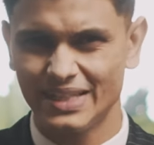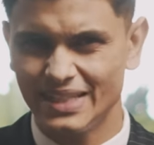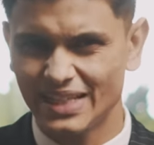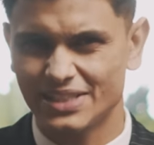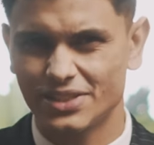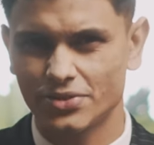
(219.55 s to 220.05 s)

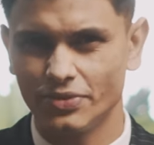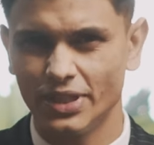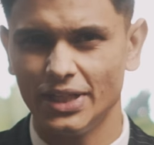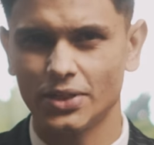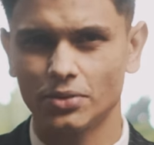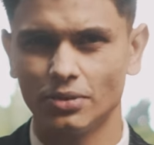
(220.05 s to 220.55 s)
Yes, we
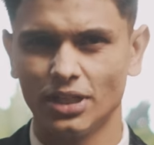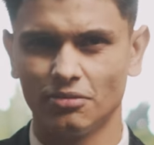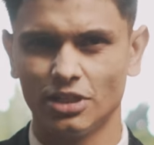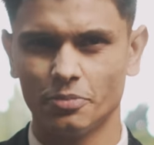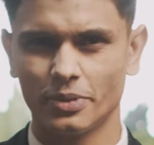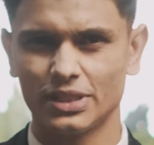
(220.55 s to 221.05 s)
need to
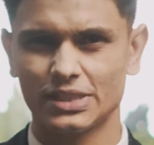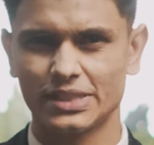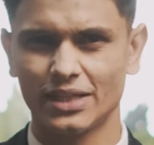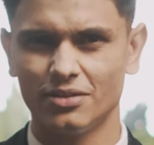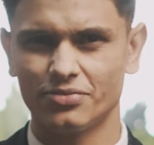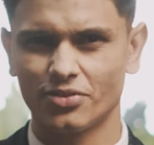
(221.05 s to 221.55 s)
level up
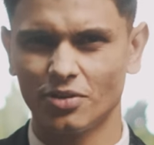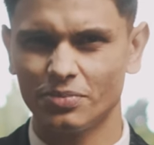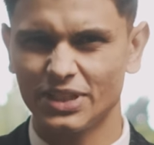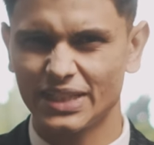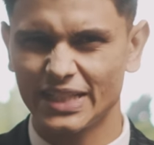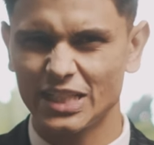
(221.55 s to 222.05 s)
ourselves from
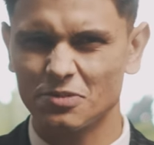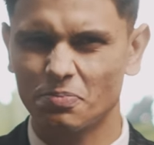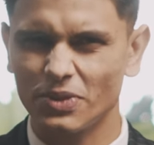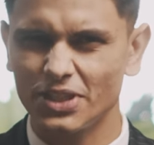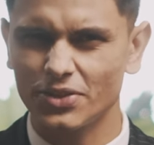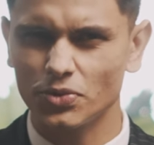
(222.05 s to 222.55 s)
the
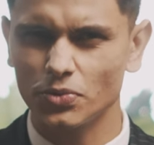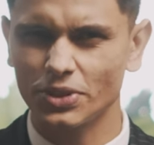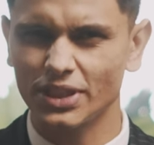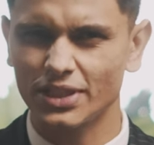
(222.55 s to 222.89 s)
deeply rooted